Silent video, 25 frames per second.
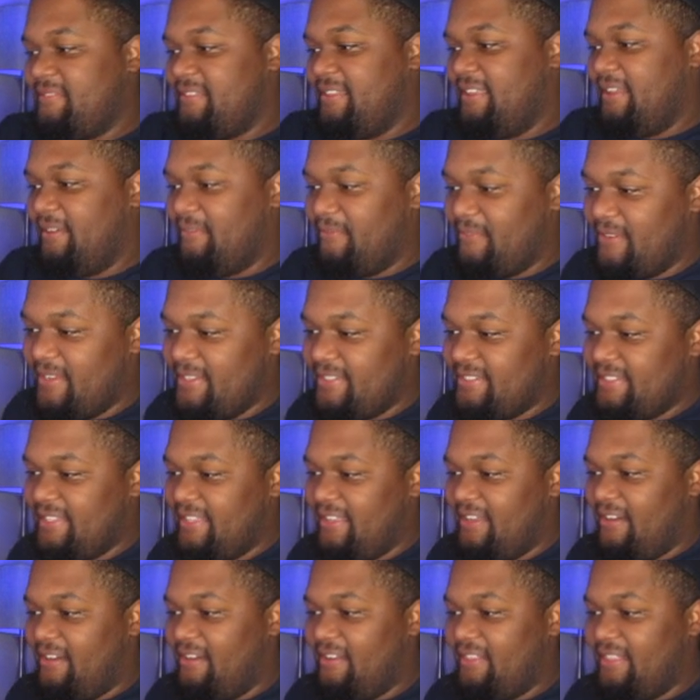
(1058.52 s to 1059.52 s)

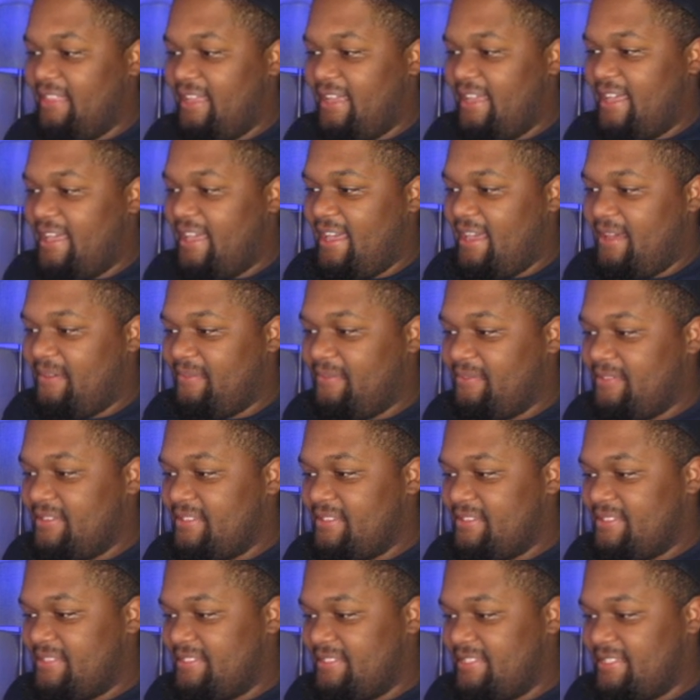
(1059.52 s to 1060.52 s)
originally all I had
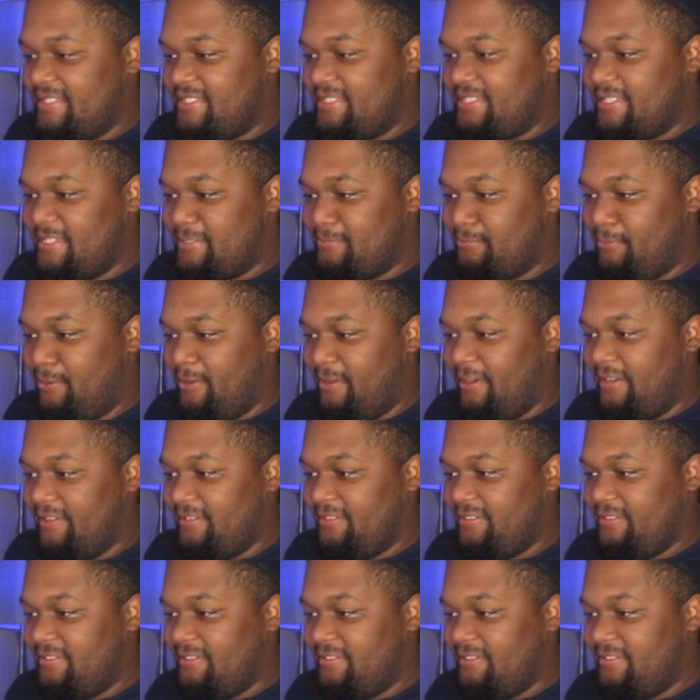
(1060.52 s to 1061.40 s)
was just this part.